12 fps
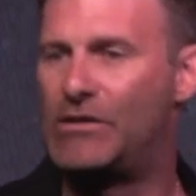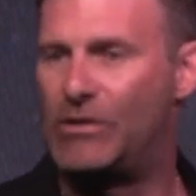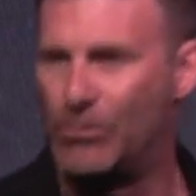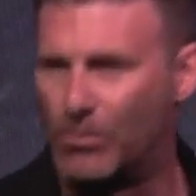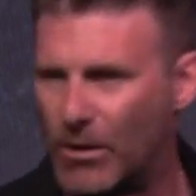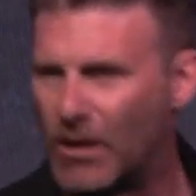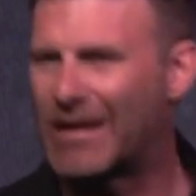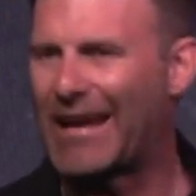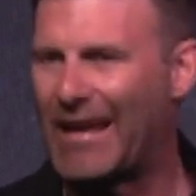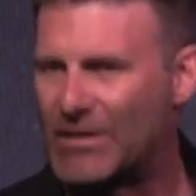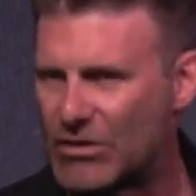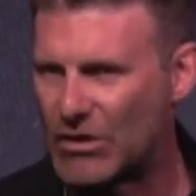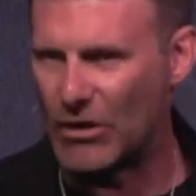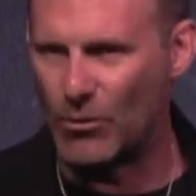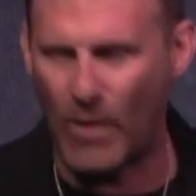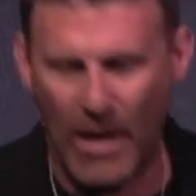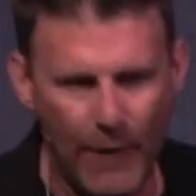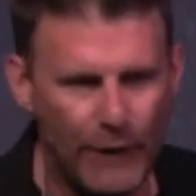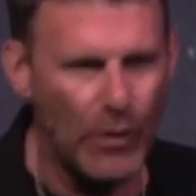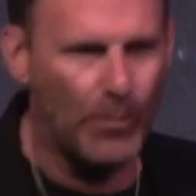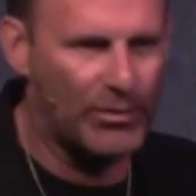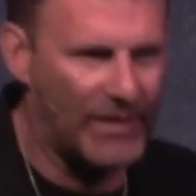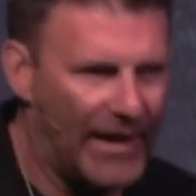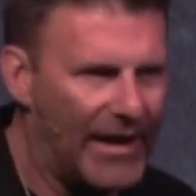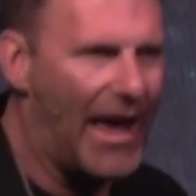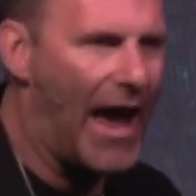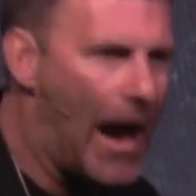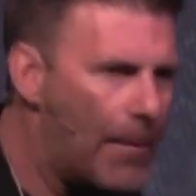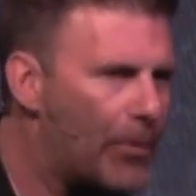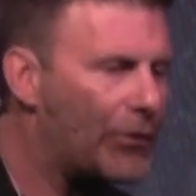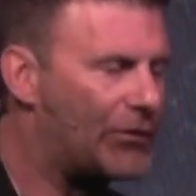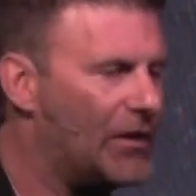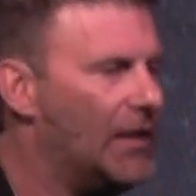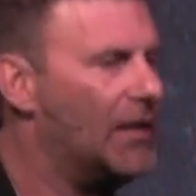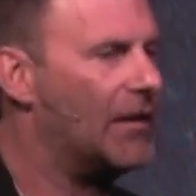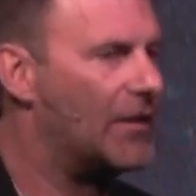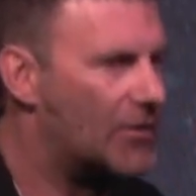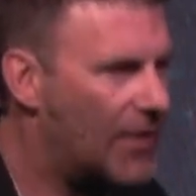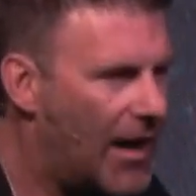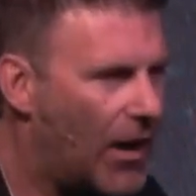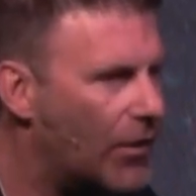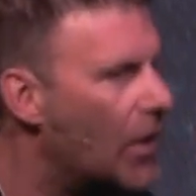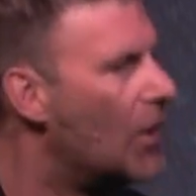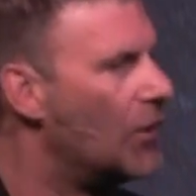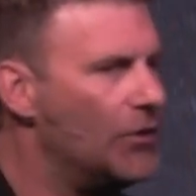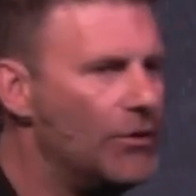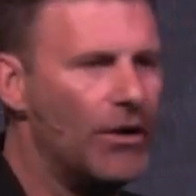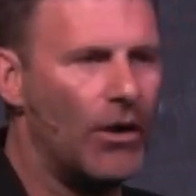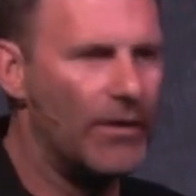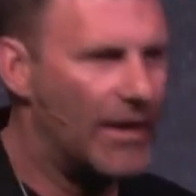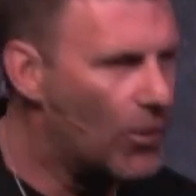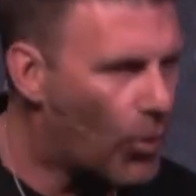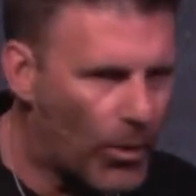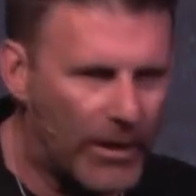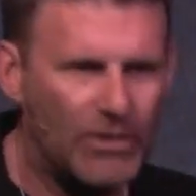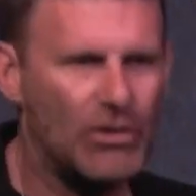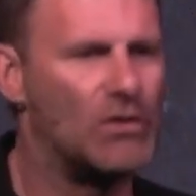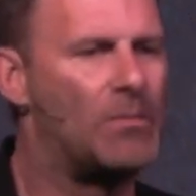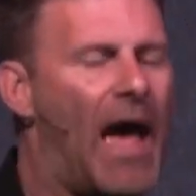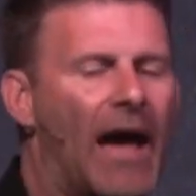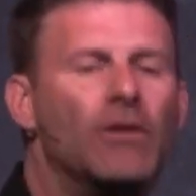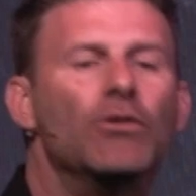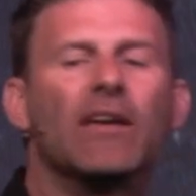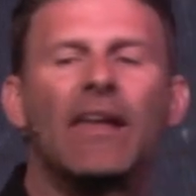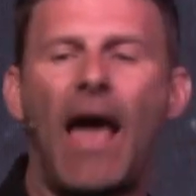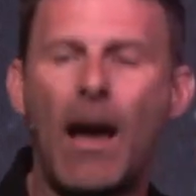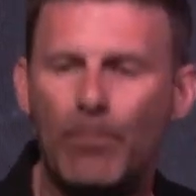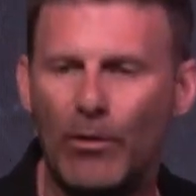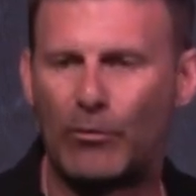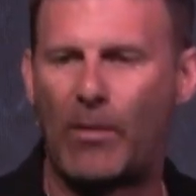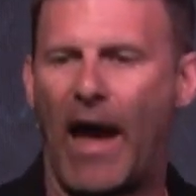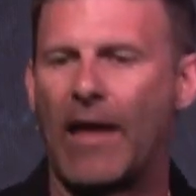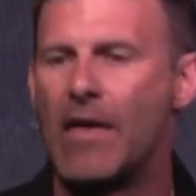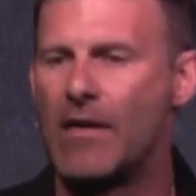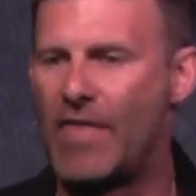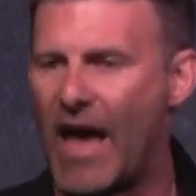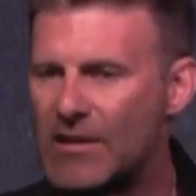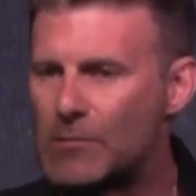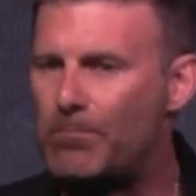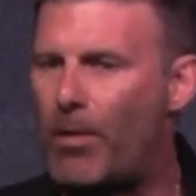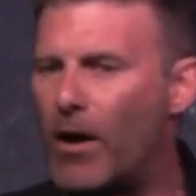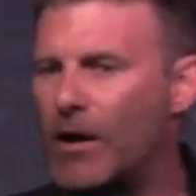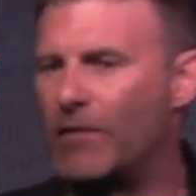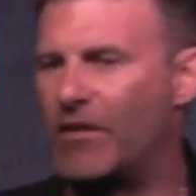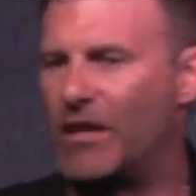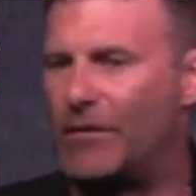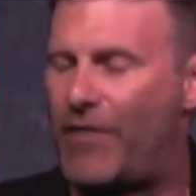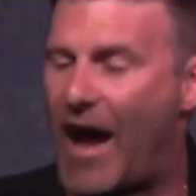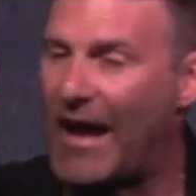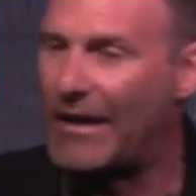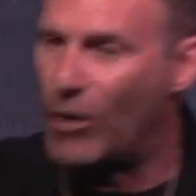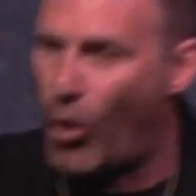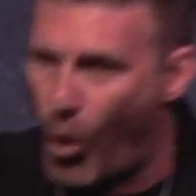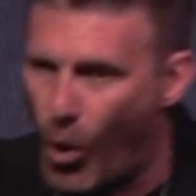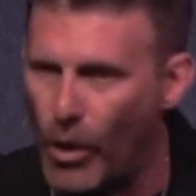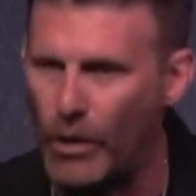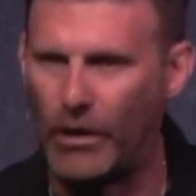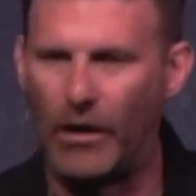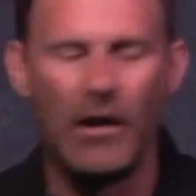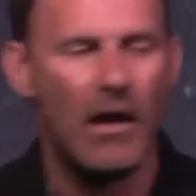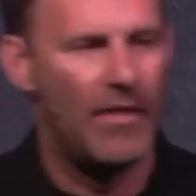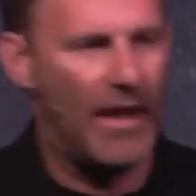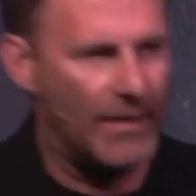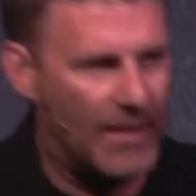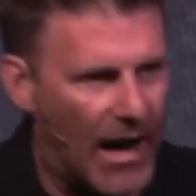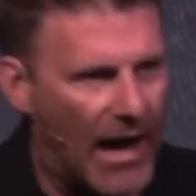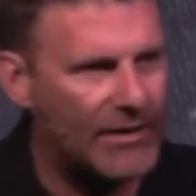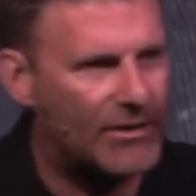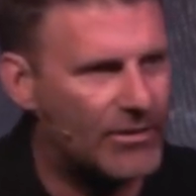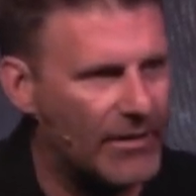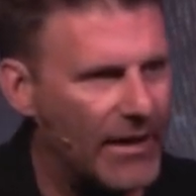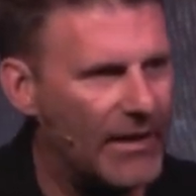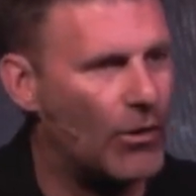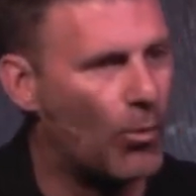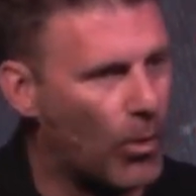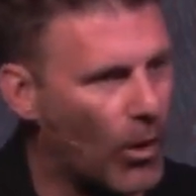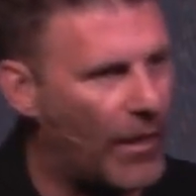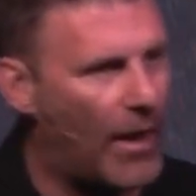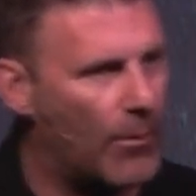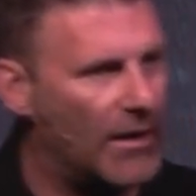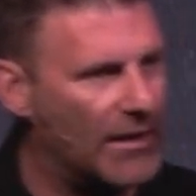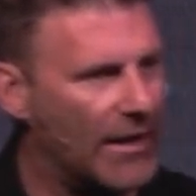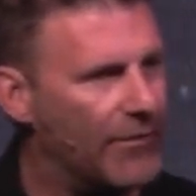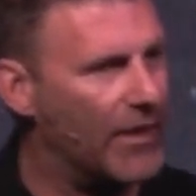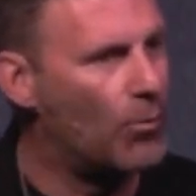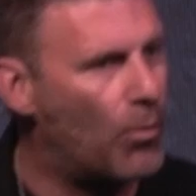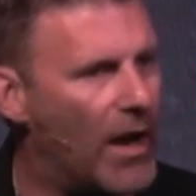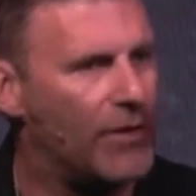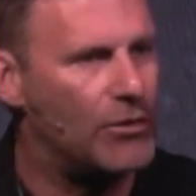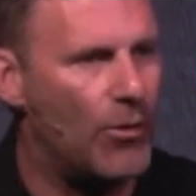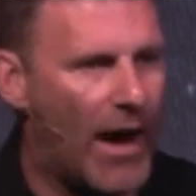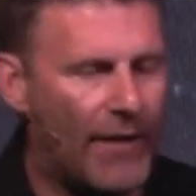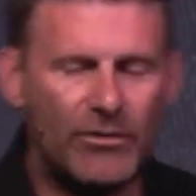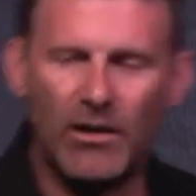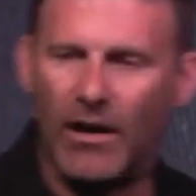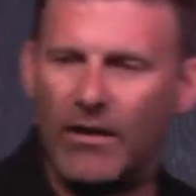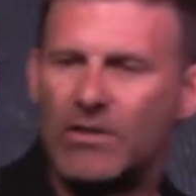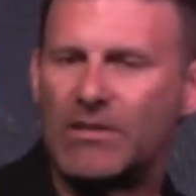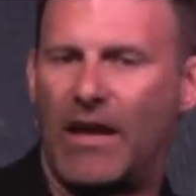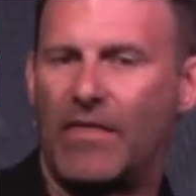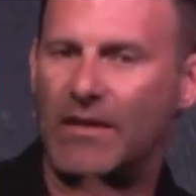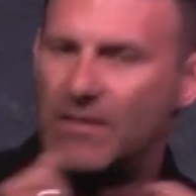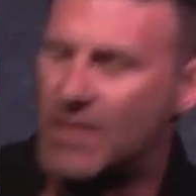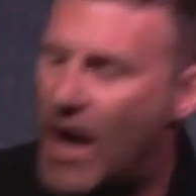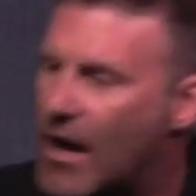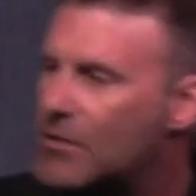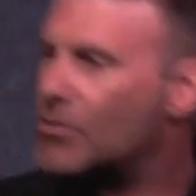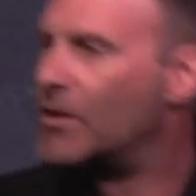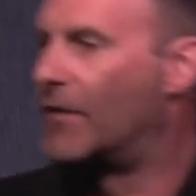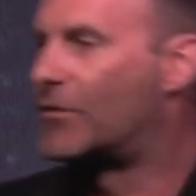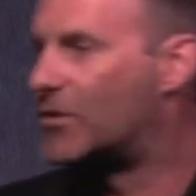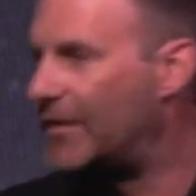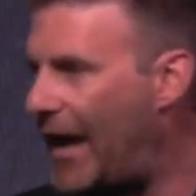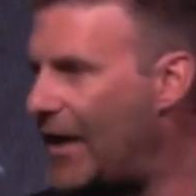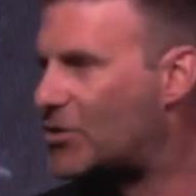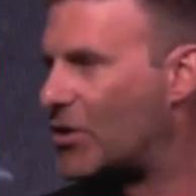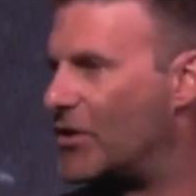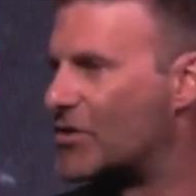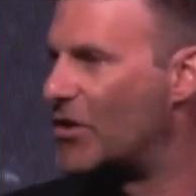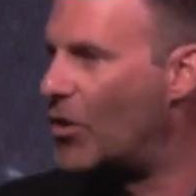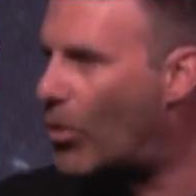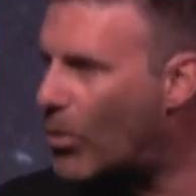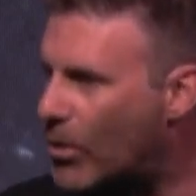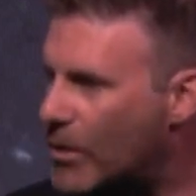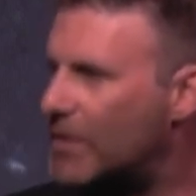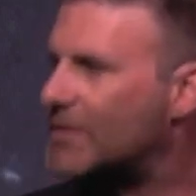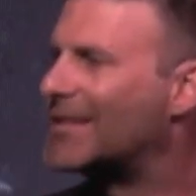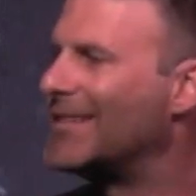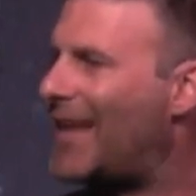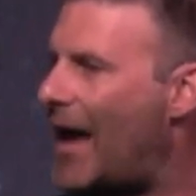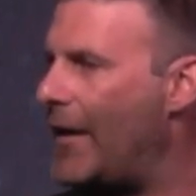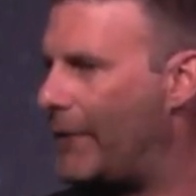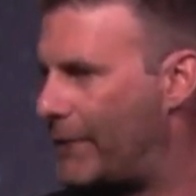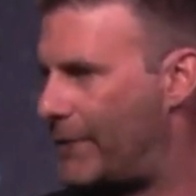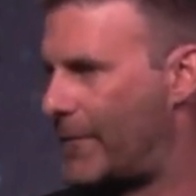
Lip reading: to work a certain way. If you plant apple seed into the ground, you don't get oranges back, you get apples back. That's part of the divine order that God created the world that we live in with. You have to understand the doctrine of creation. There's an order to life.